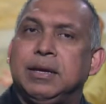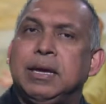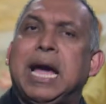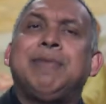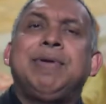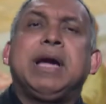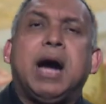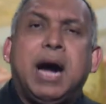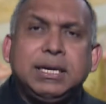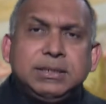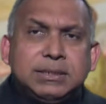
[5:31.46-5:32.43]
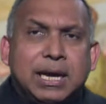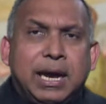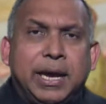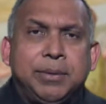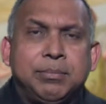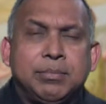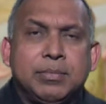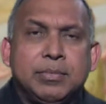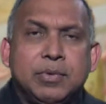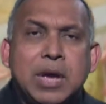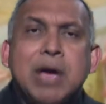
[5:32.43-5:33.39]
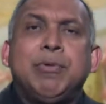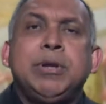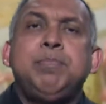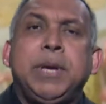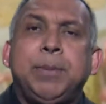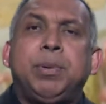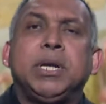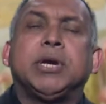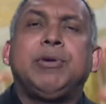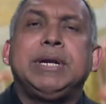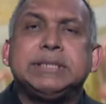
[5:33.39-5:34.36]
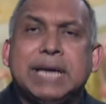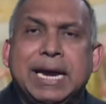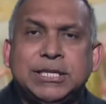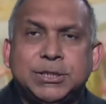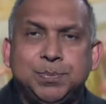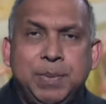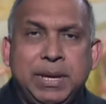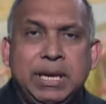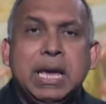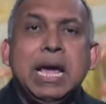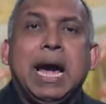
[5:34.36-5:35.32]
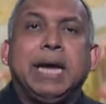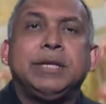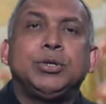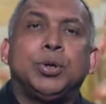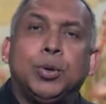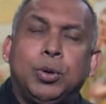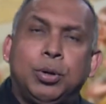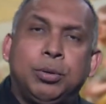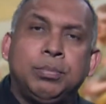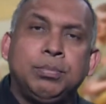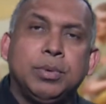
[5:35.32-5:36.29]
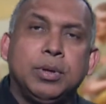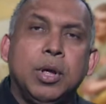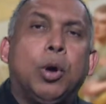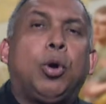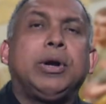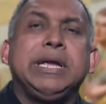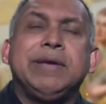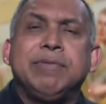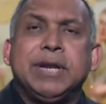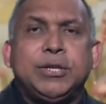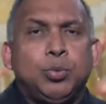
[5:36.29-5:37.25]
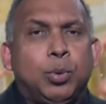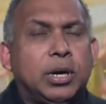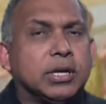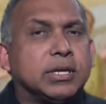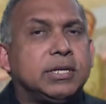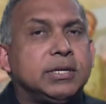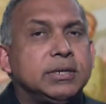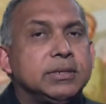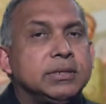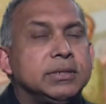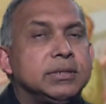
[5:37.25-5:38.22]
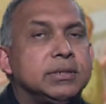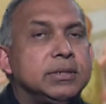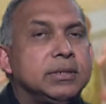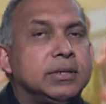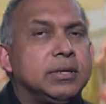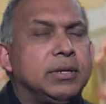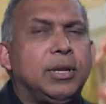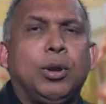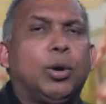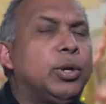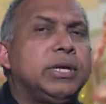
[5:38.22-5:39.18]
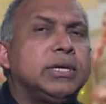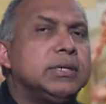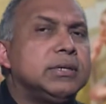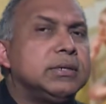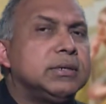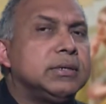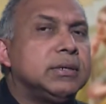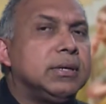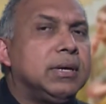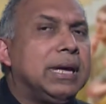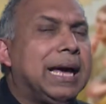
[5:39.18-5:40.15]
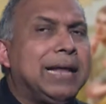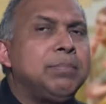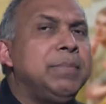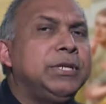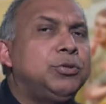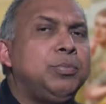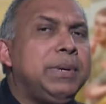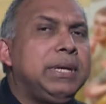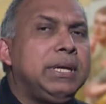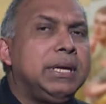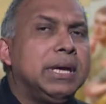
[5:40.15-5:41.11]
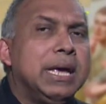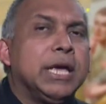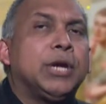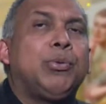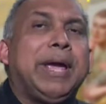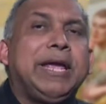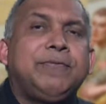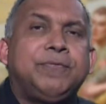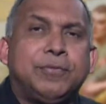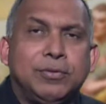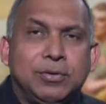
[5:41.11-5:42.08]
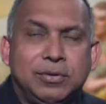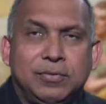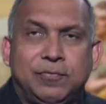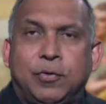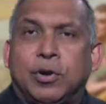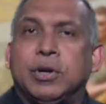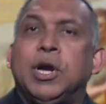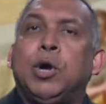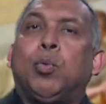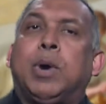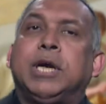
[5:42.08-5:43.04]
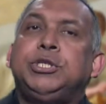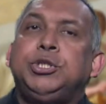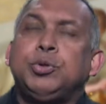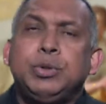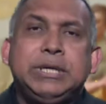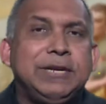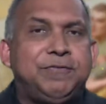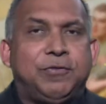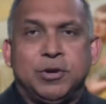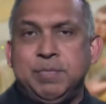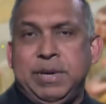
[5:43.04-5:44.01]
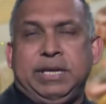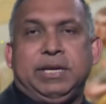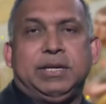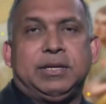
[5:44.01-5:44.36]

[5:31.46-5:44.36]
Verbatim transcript: I have a hard time when people criticize me at home or even at work. Lord, help me to be grateful for what you did for me,